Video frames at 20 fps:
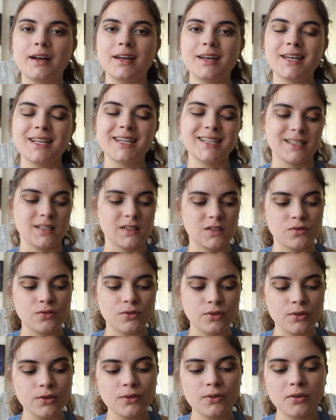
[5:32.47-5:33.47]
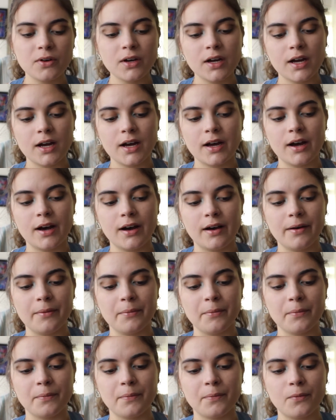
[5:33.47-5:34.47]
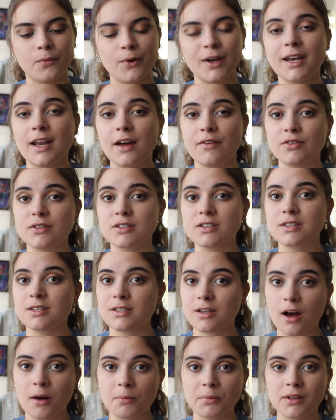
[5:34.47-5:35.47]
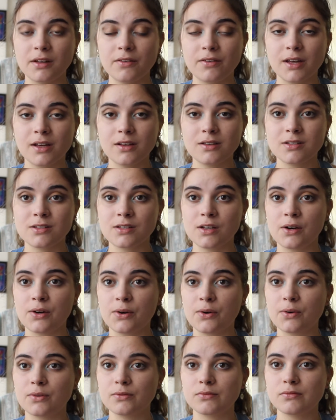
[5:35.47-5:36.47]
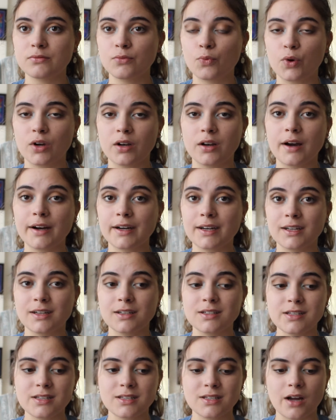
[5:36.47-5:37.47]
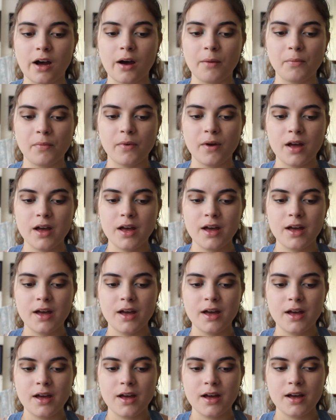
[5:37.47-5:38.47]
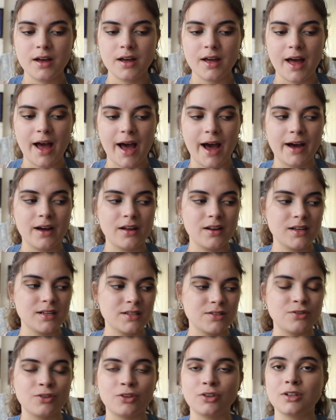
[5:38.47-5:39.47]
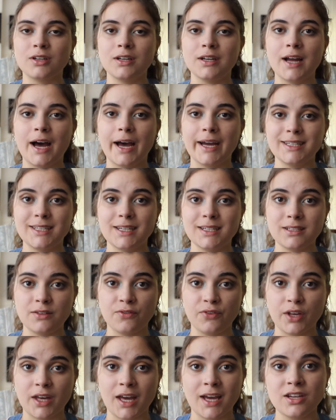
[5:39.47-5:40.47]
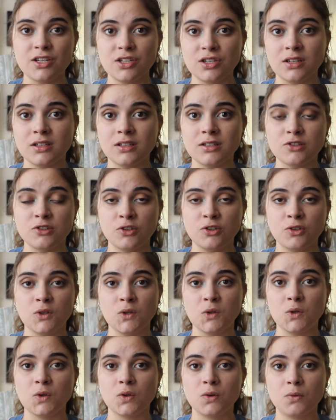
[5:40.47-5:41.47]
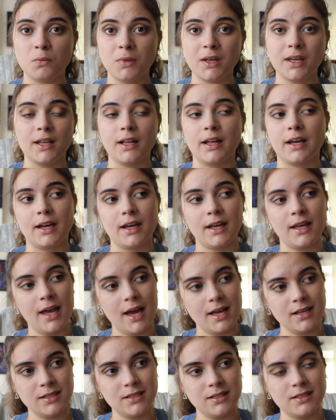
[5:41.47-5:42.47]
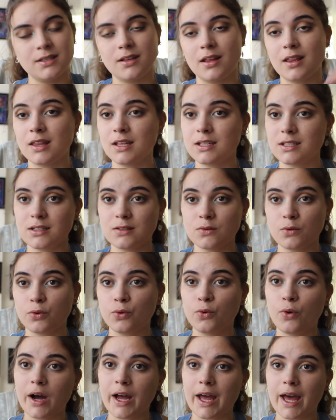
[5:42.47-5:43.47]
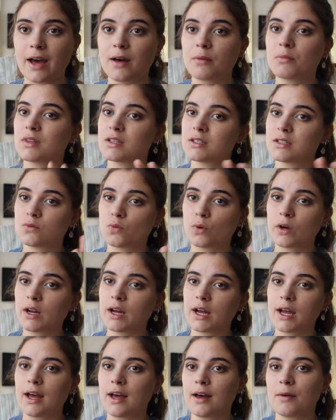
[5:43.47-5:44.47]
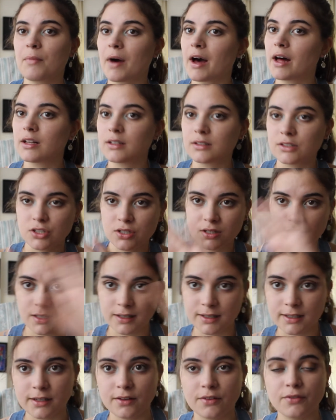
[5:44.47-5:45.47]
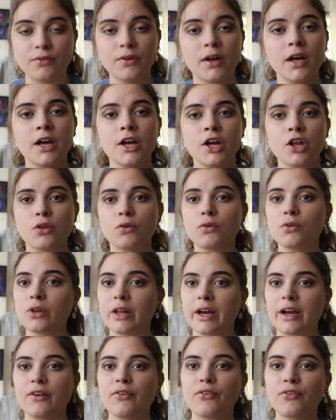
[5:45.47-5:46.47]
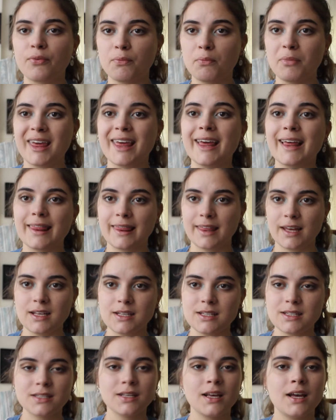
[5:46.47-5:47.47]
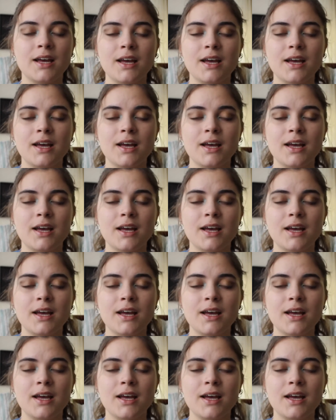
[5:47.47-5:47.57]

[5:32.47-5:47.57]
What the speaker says: it is true. We never stop living, so we're not gonna stop at a certain identification to be like, yes, this is who I am, this is what I am, I'll just live through life being this.